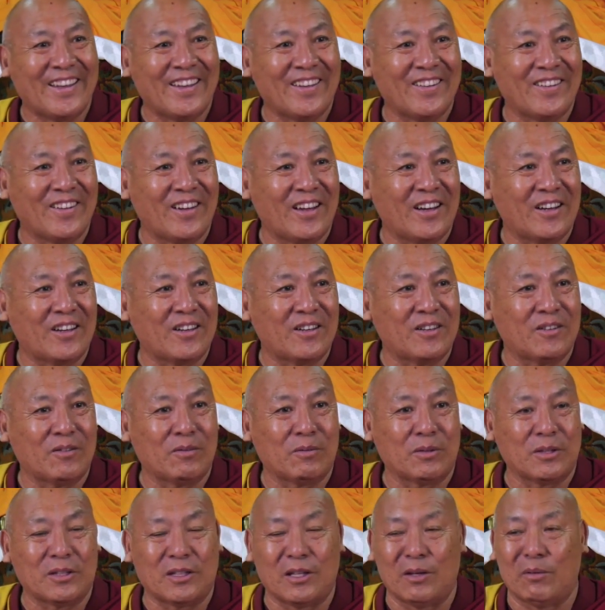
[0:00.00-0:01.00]
You know, at,
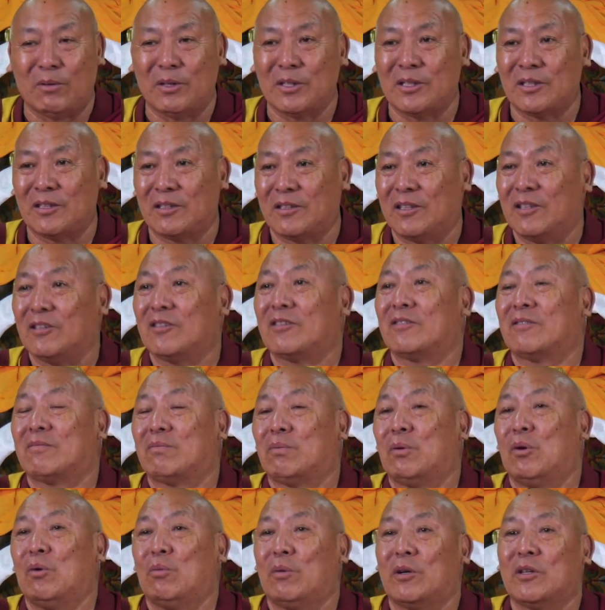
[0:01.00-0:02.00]
there was just
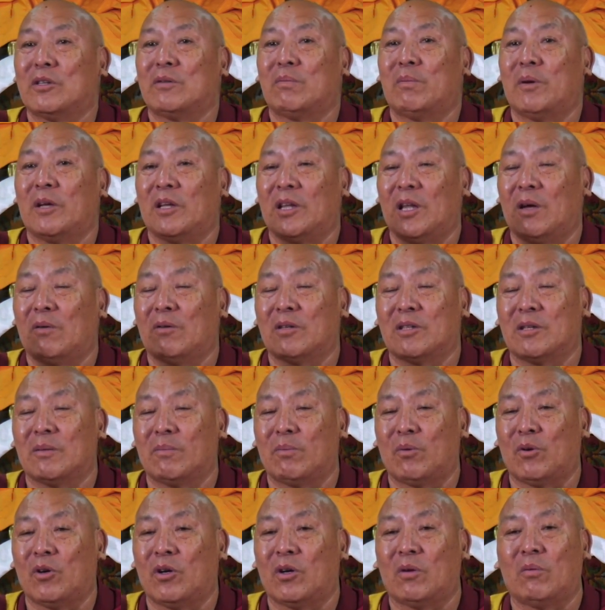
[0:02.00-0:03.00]
few months back, there was a
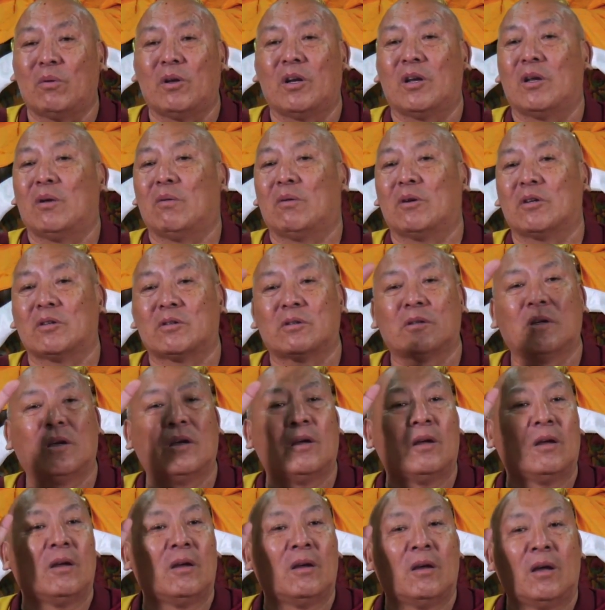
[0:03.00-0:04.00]
point when he was
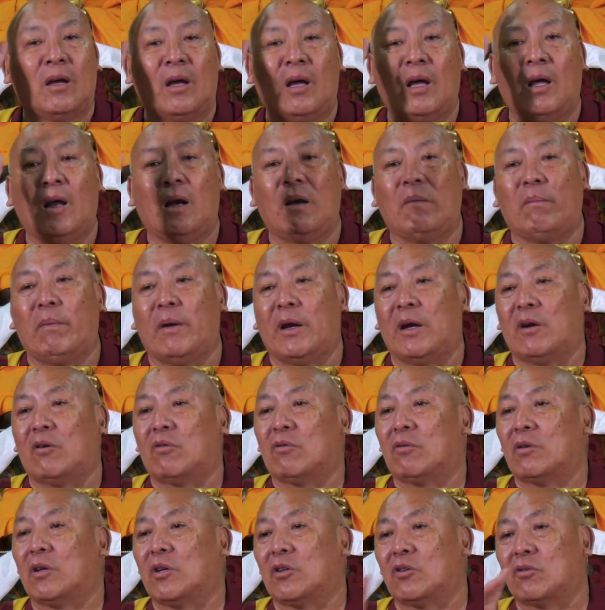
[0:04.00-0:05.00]

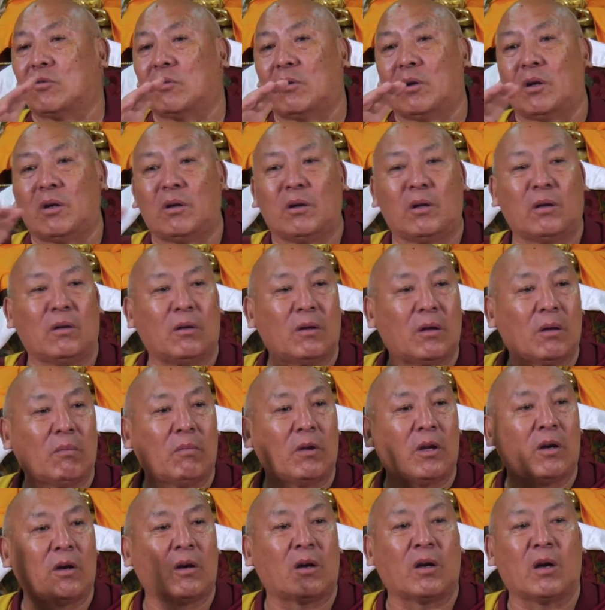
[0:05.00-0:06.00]
hell-bent to destroy
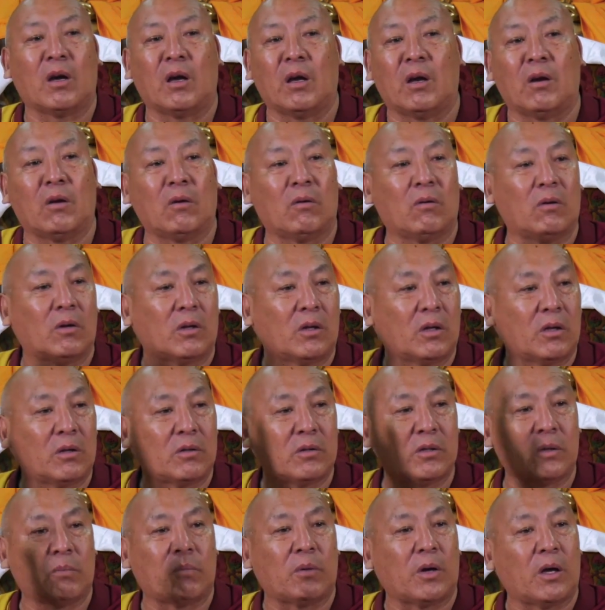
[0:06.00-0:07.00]
America and all the
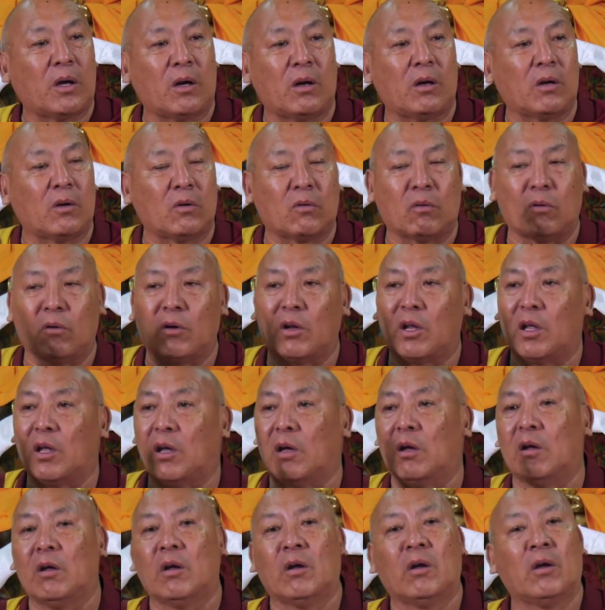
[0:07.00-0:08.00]
Japan and
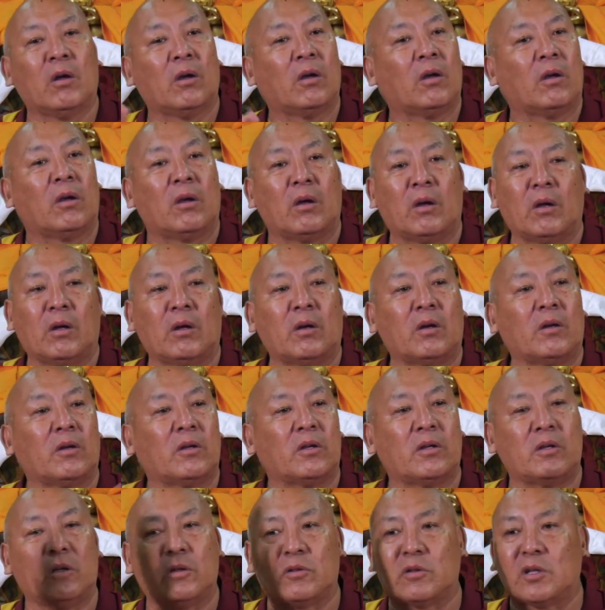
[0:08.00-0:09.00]
Korea, and
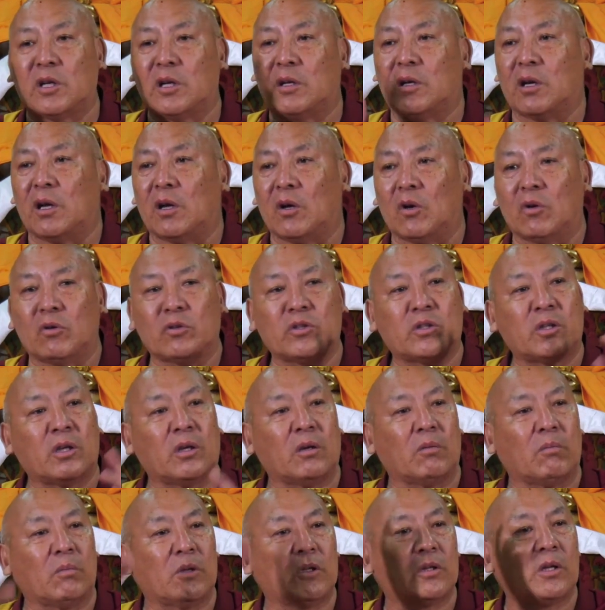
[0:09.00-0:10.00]
he started
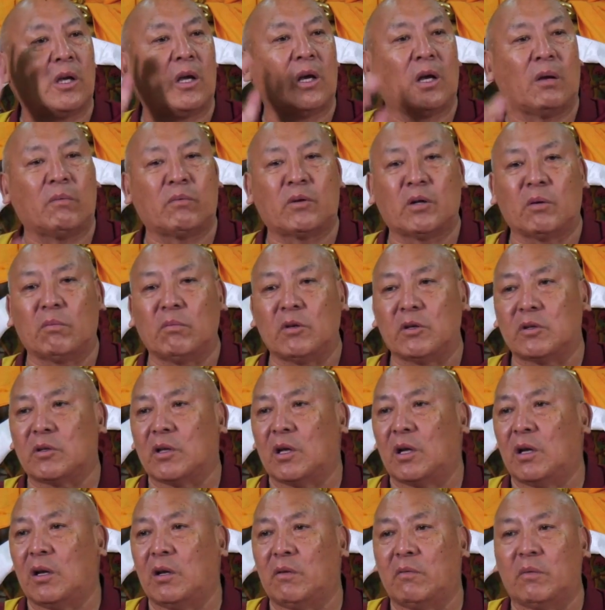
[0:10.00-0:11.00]
launching missile after
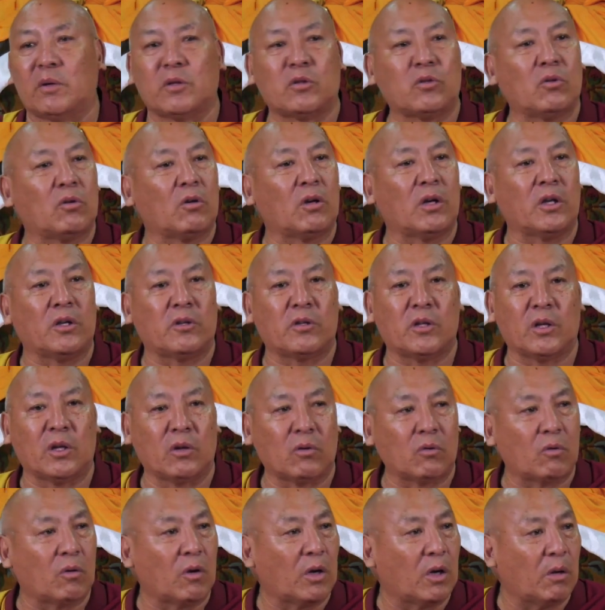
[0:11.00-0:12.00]
missile. He was not
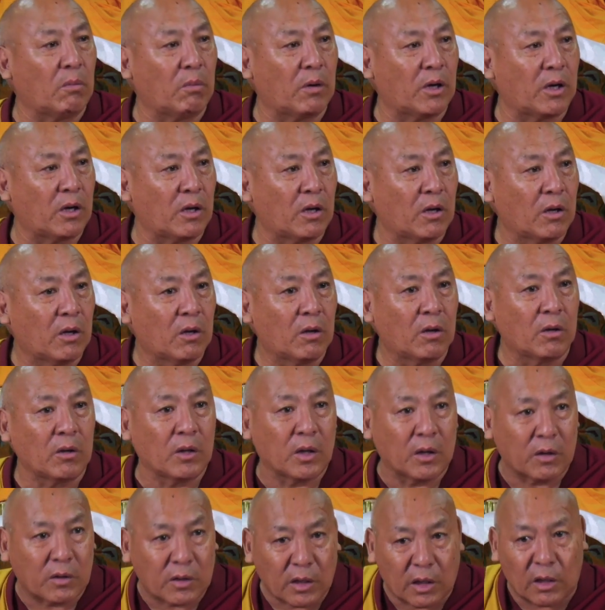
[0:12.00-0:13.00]
listening to anybody.
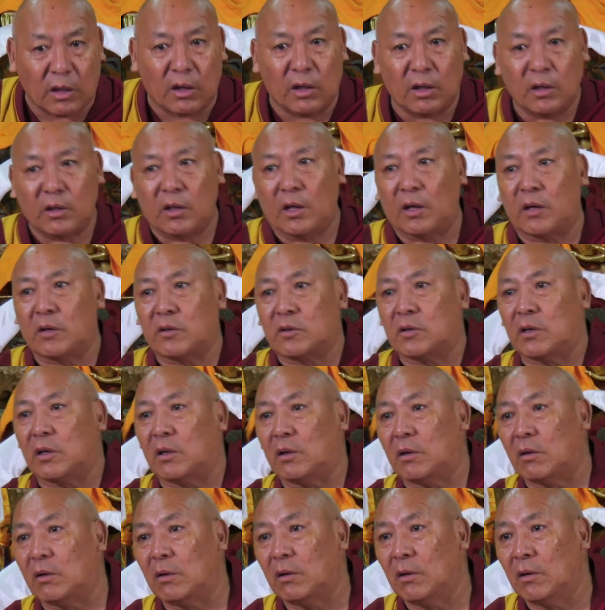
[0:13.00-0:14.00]
Then suddenly there is
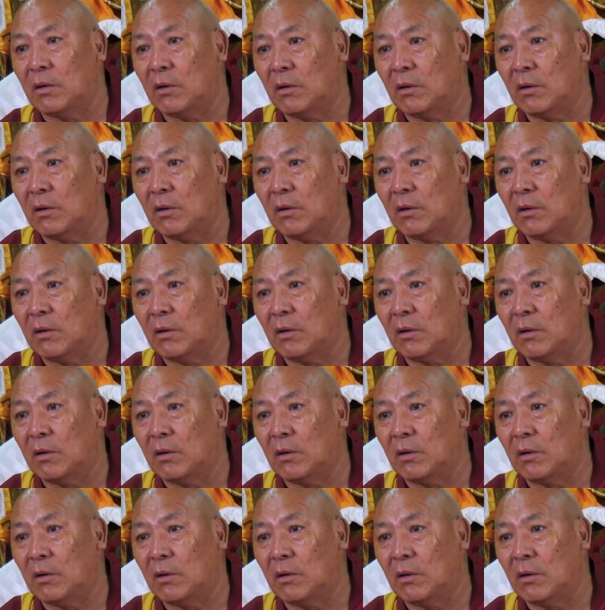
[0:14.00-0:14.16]
a